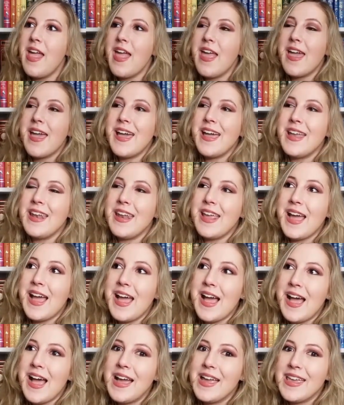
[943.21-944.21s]
And
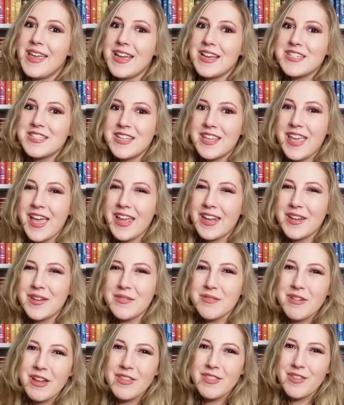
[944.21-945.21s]
I actually
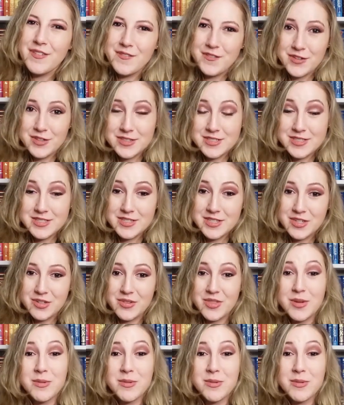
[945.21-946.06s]
hadn't read the first two.